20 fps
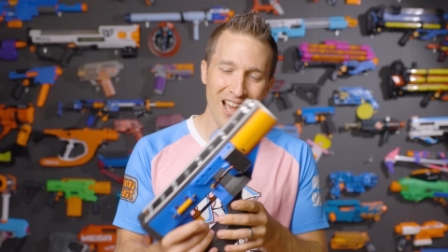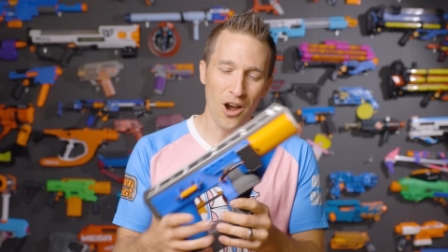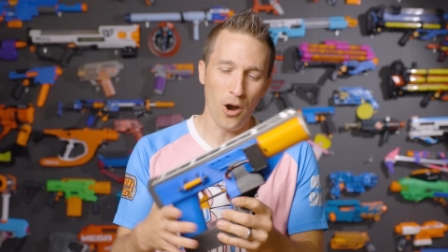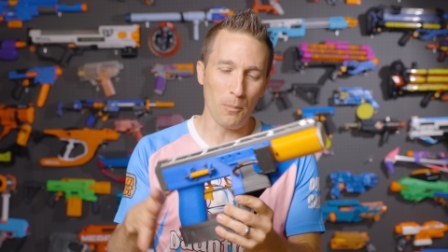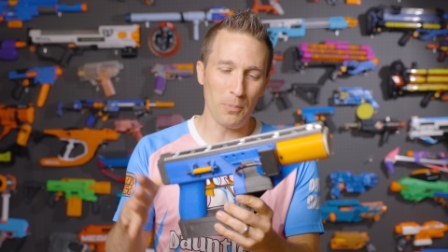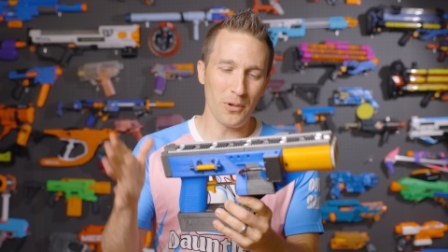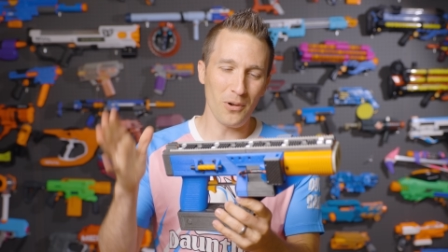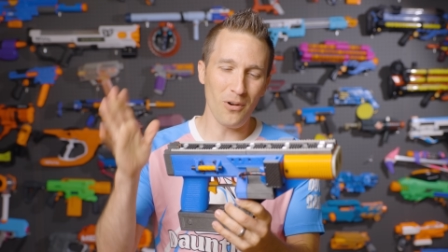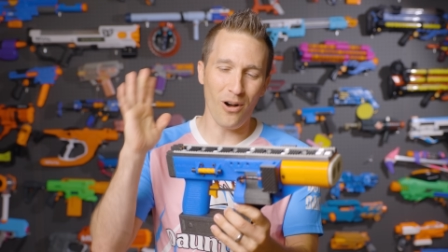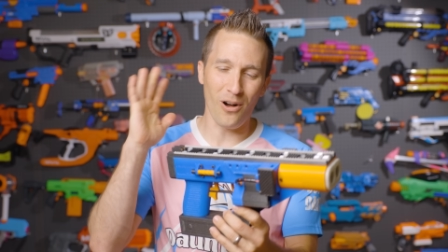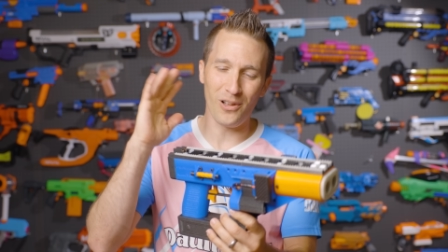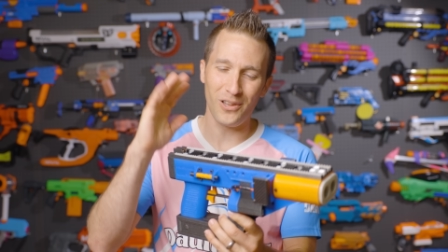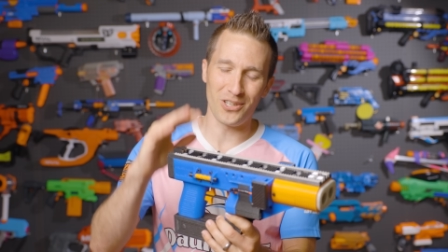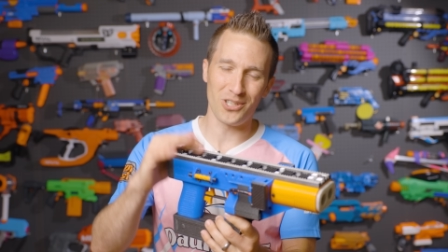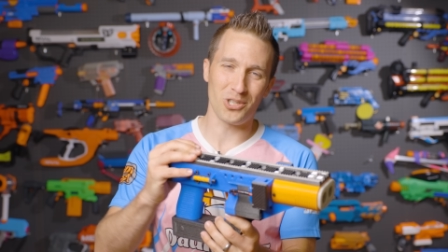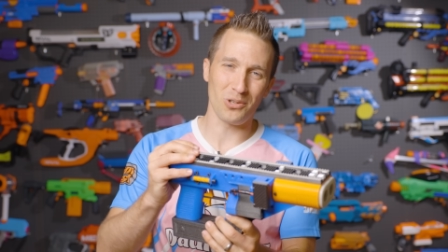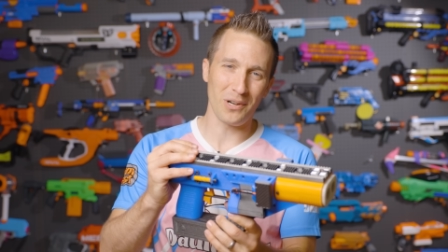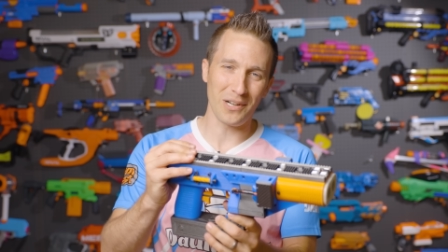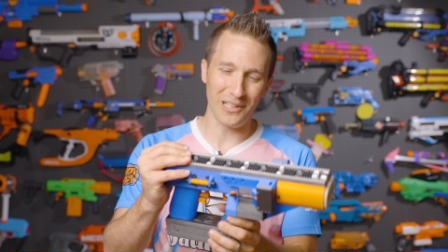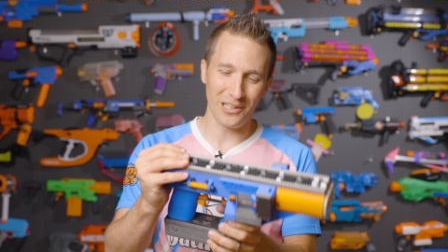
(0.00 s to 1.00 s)
Hope you all
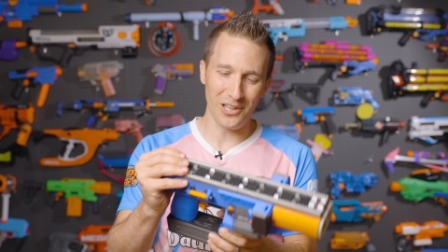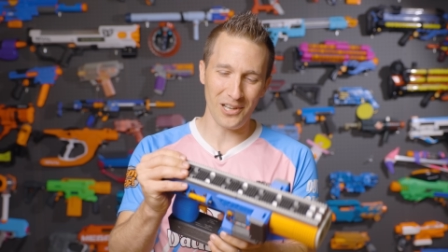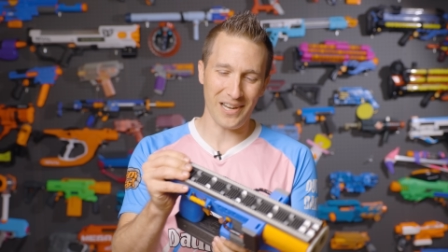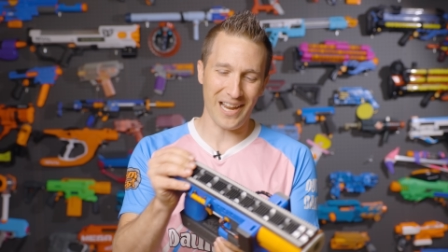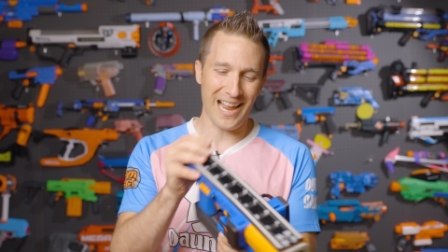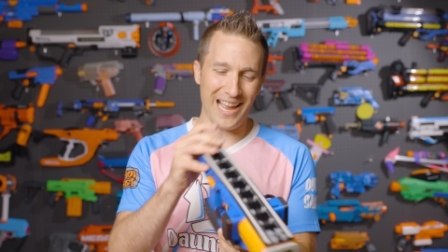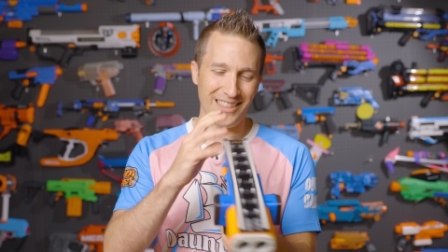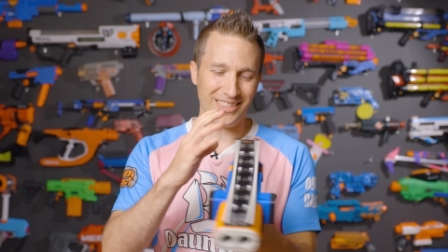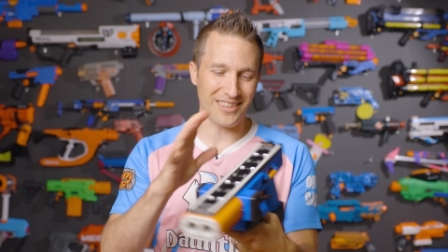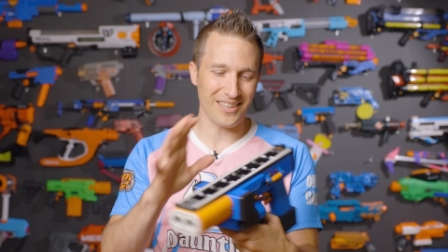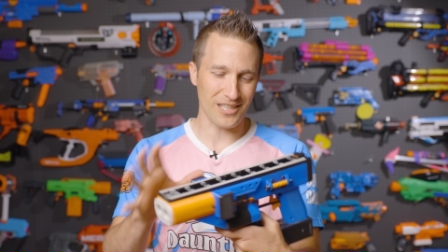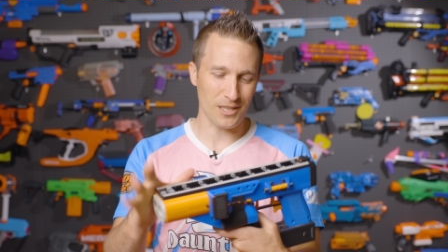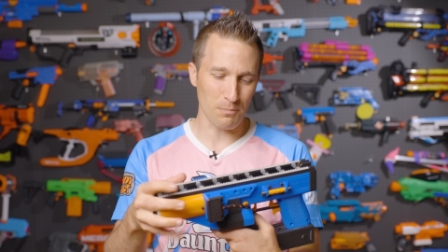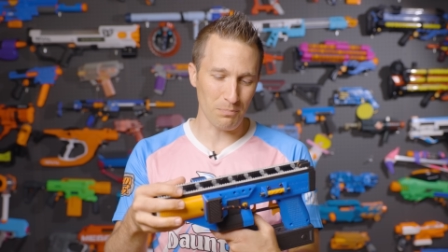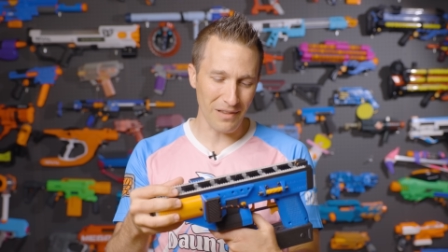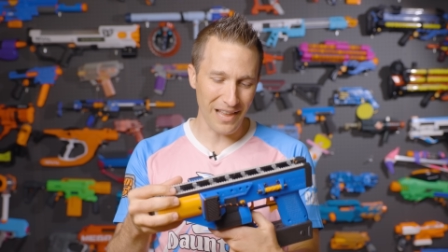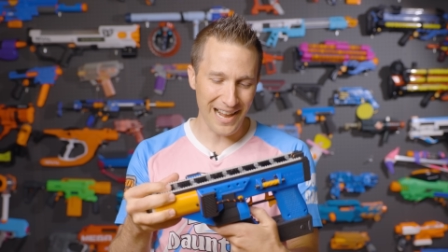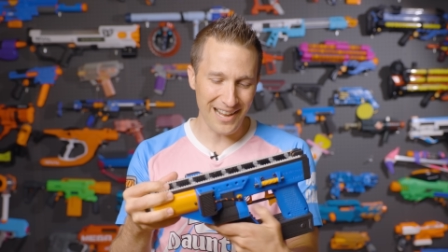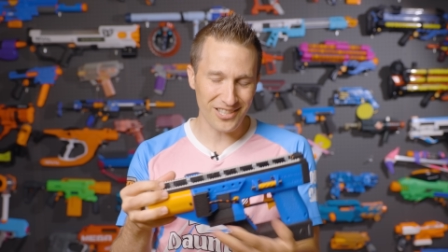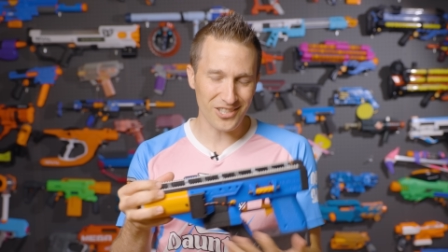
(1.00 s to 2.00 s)
enjoyed a look at this
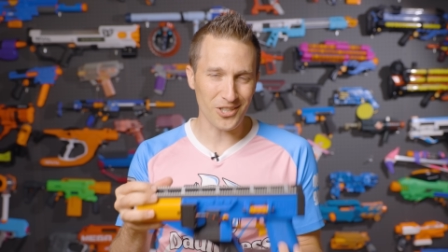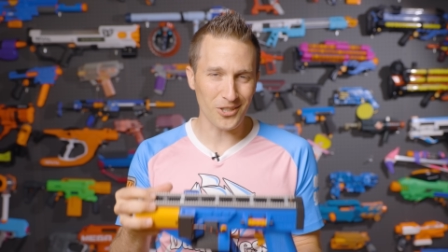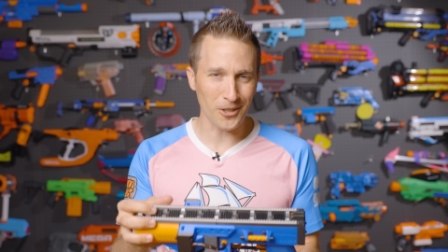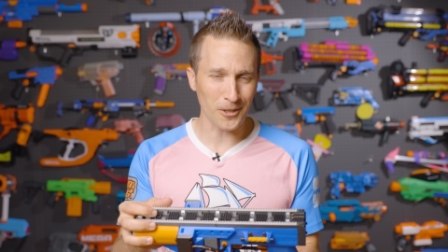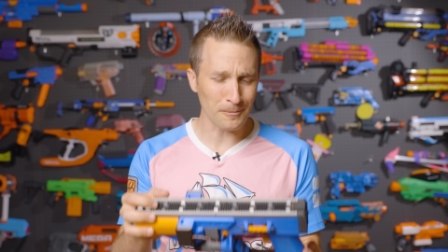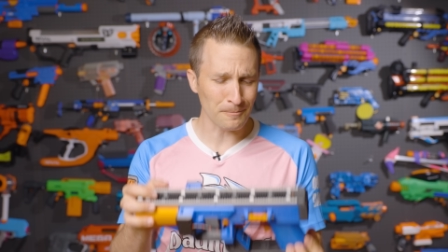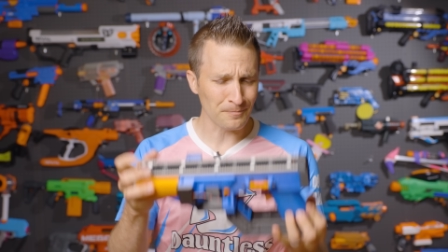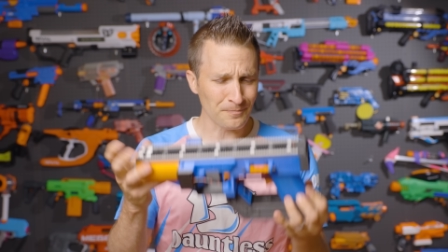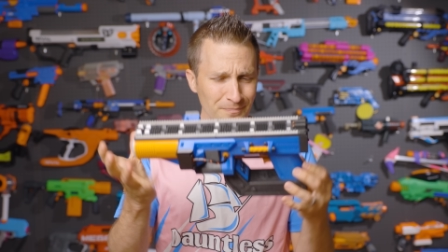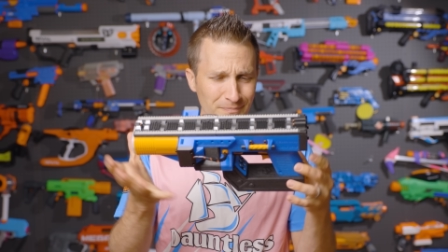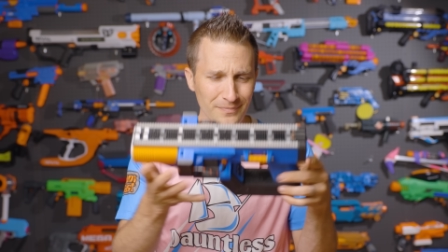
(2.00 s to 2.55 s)
blaster.